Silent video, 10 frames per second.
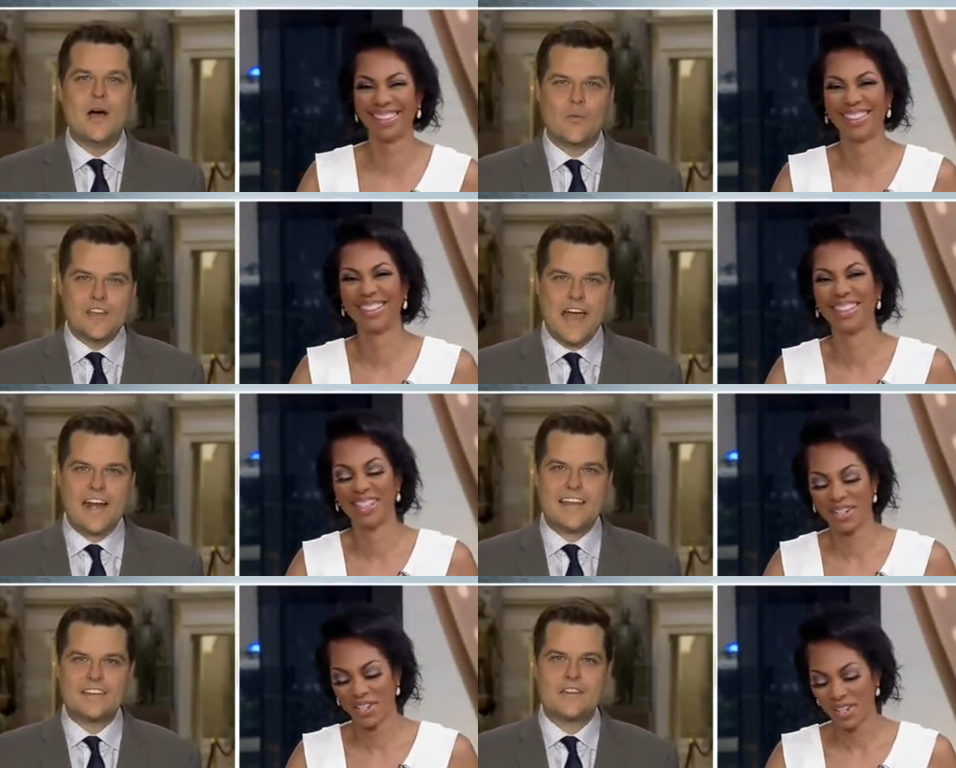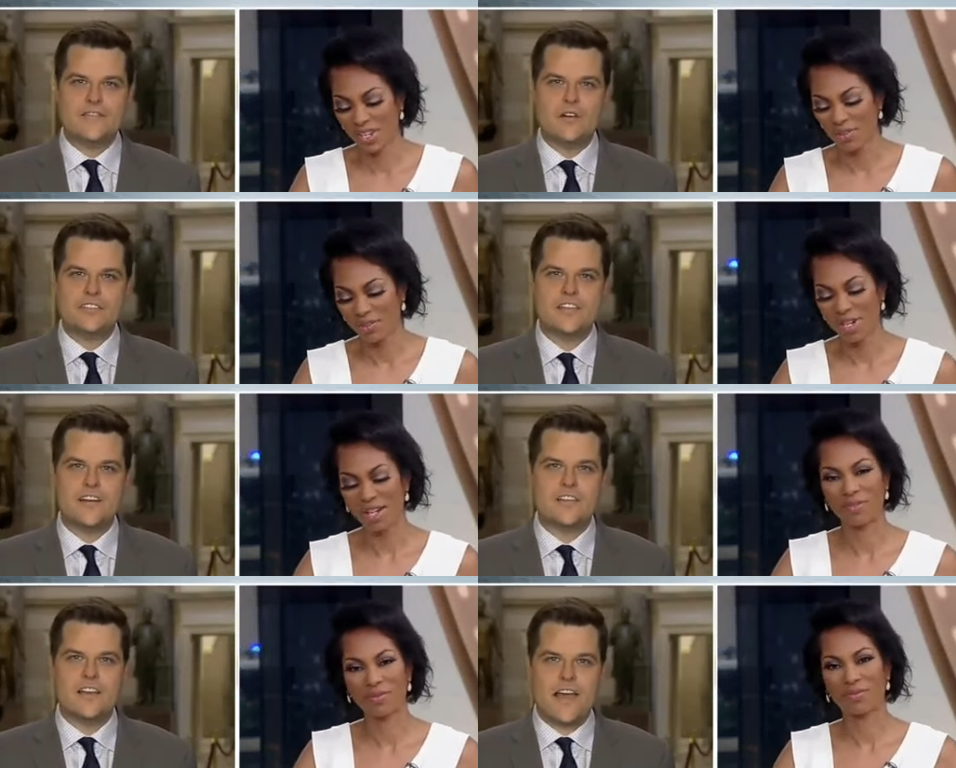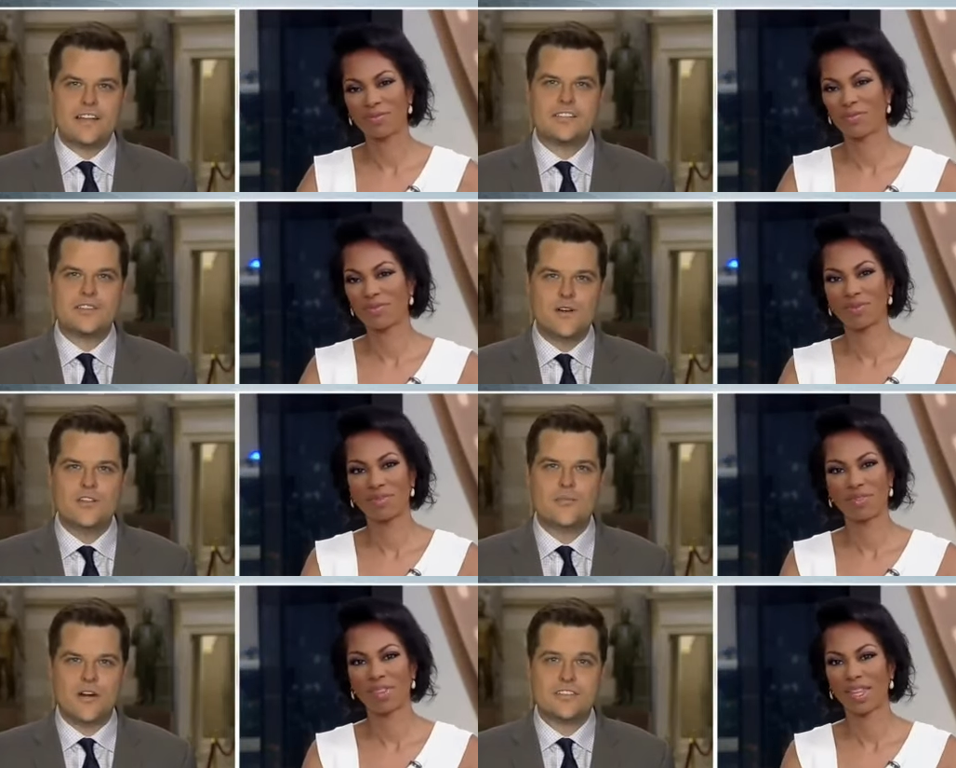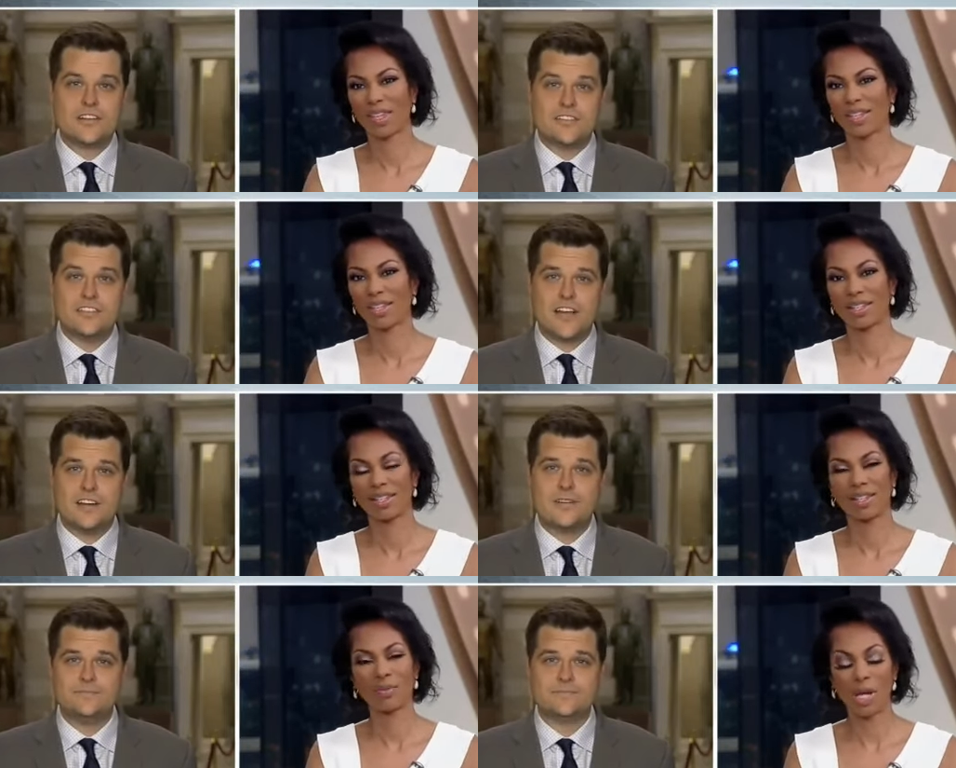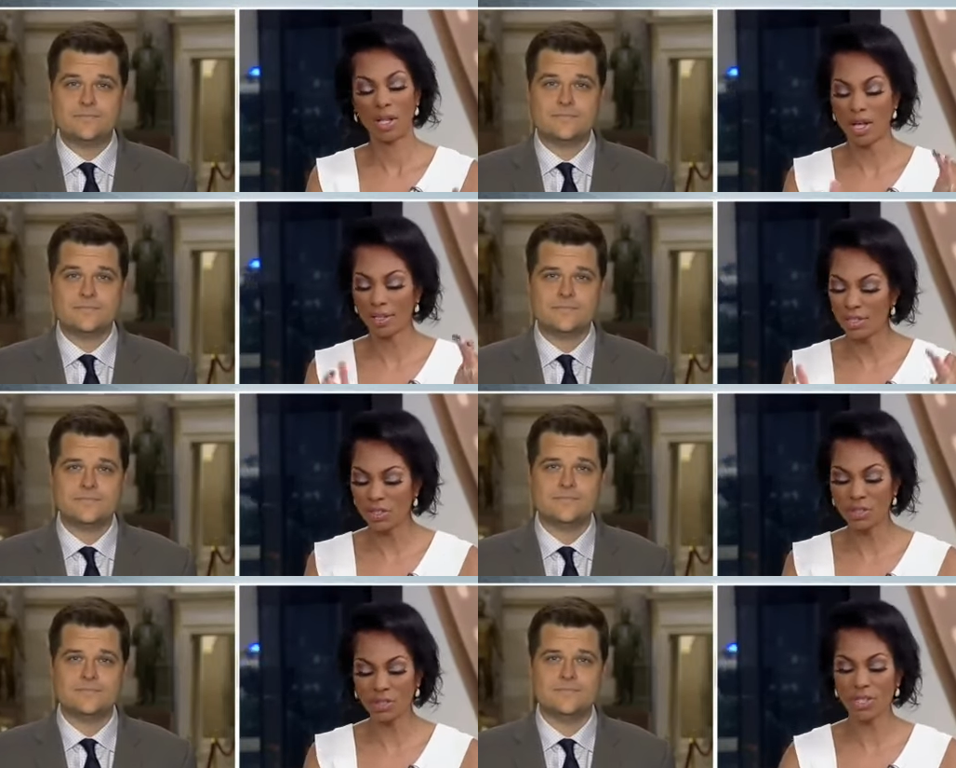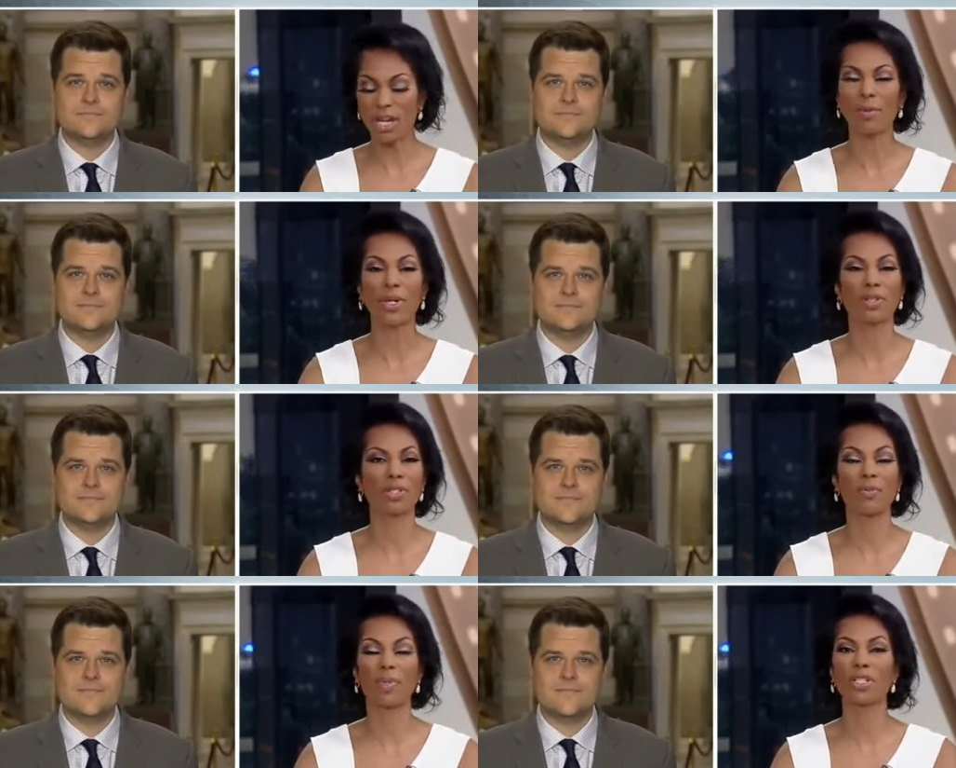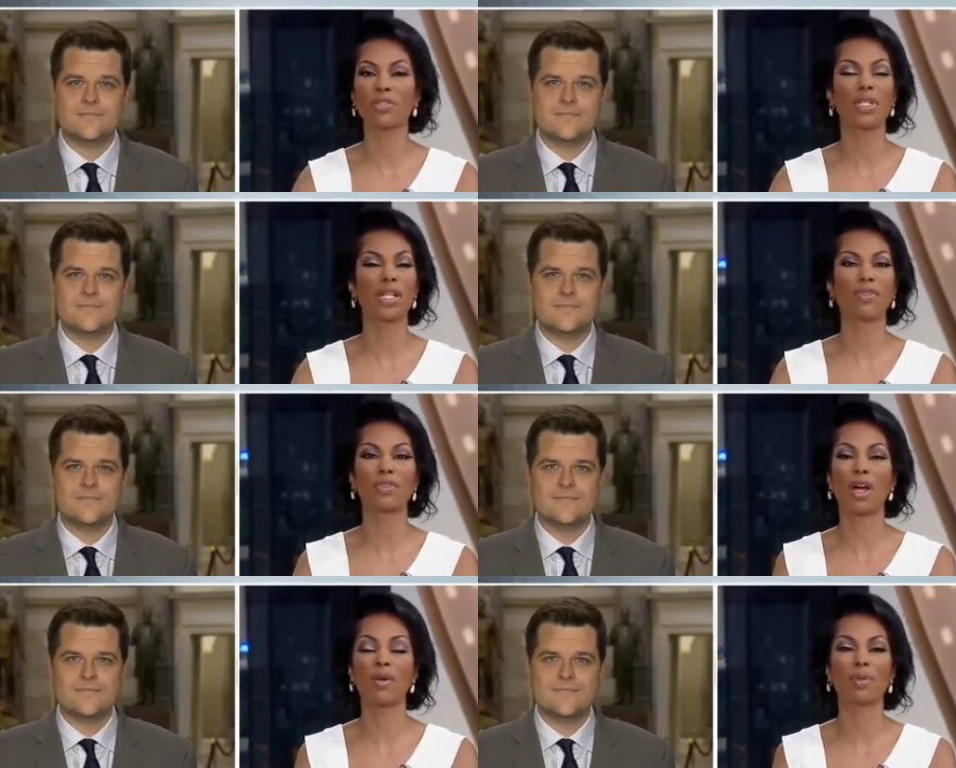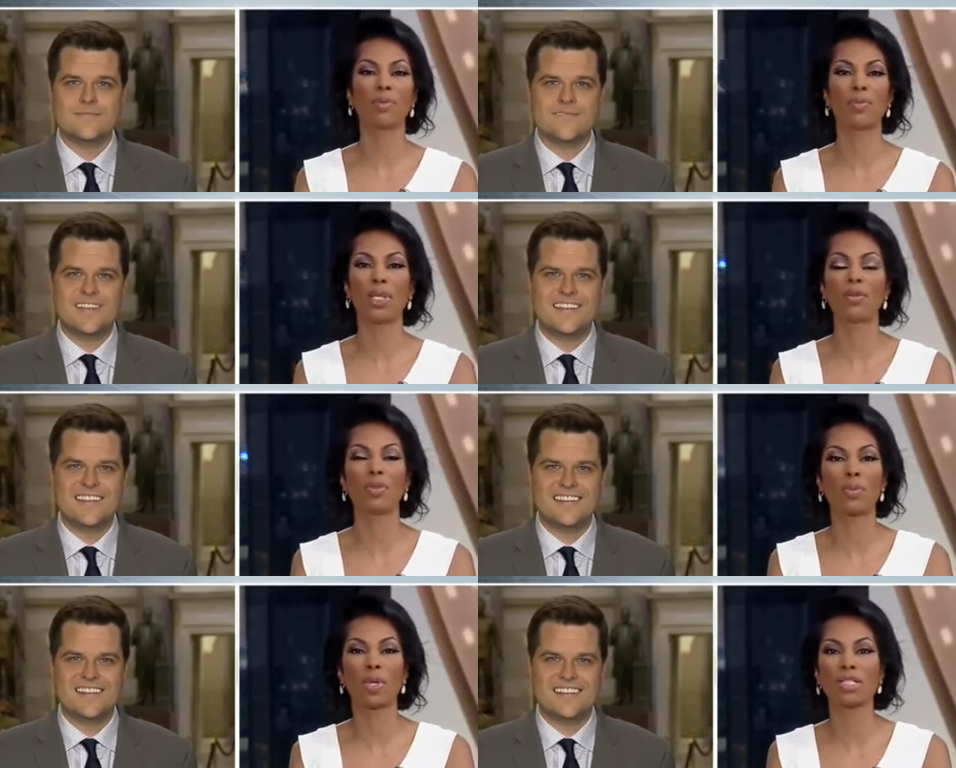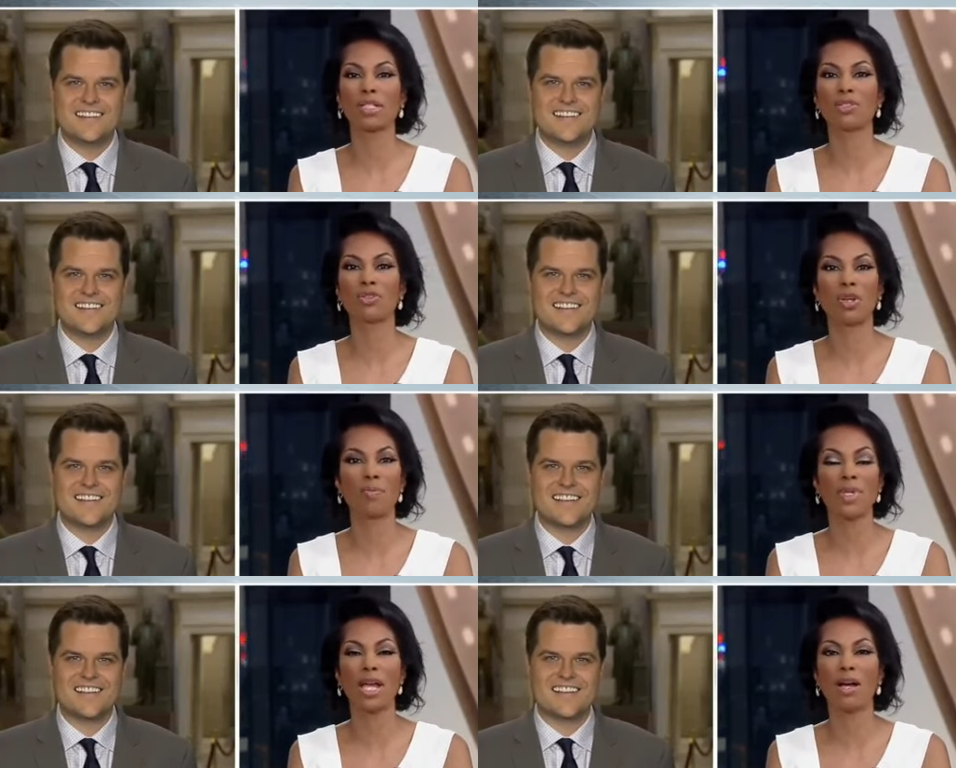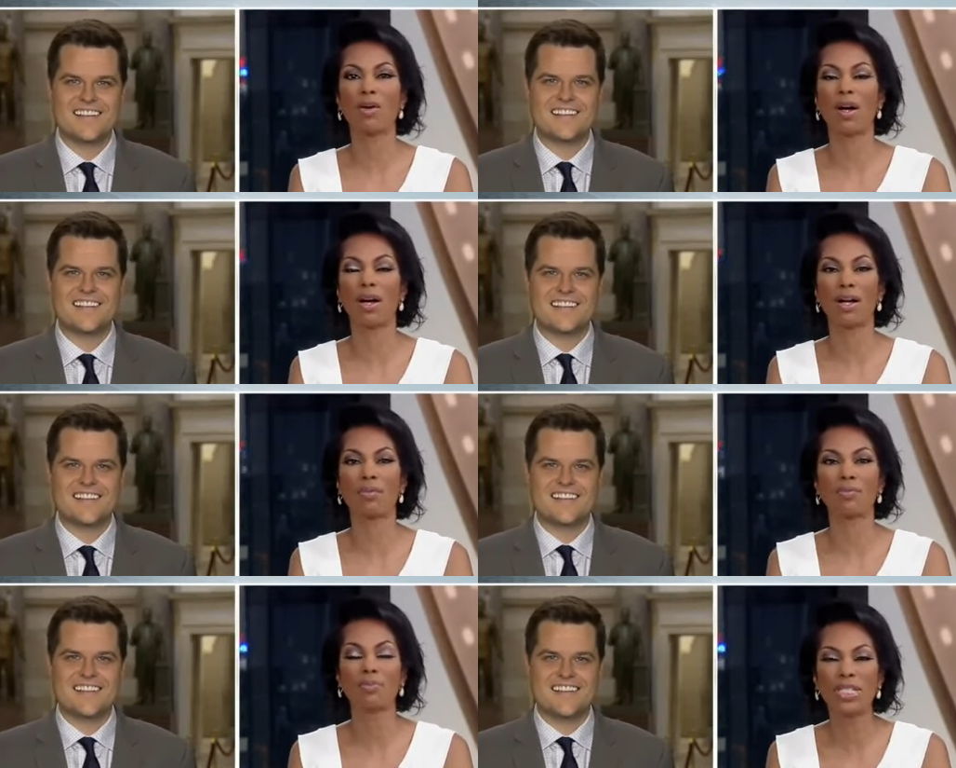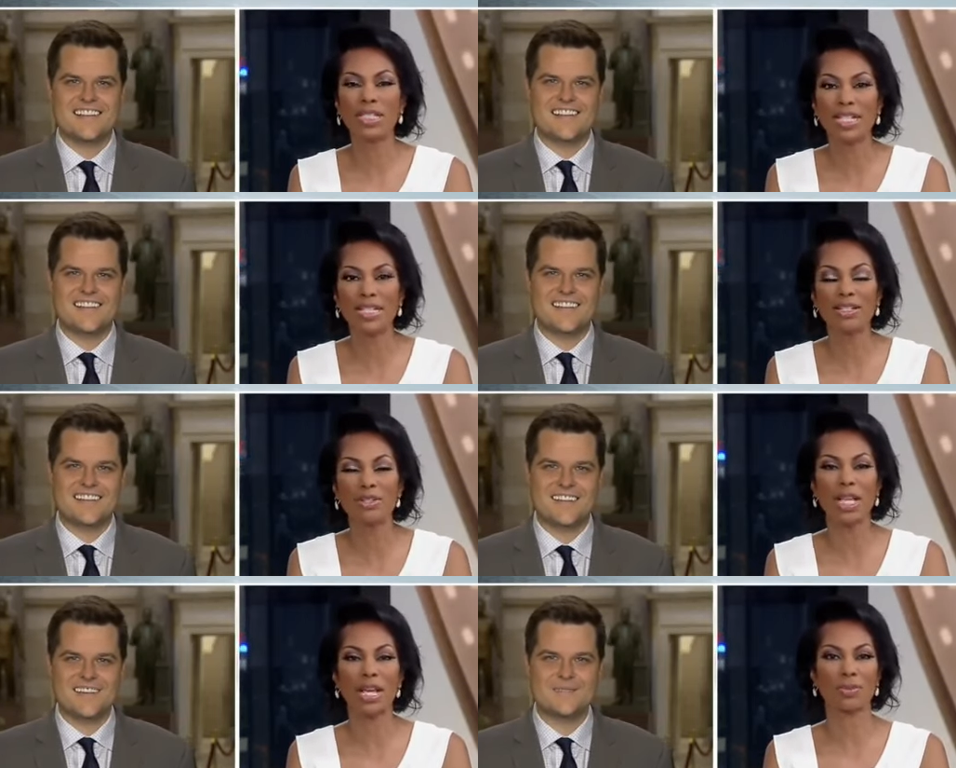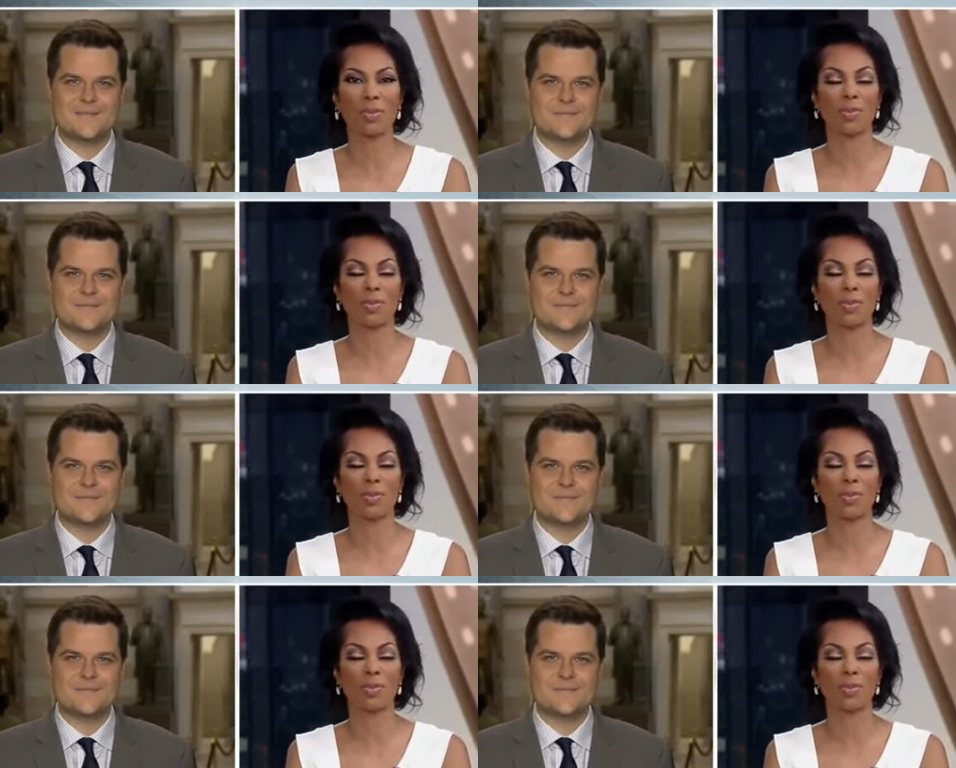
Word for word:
Speaker 1: uh, we got to get the votes wow. here to execute on the president's agenda.
Speaker 2: Well, on this Thursday, we are someplace we never thought we would be with President Trump now uh, sending those House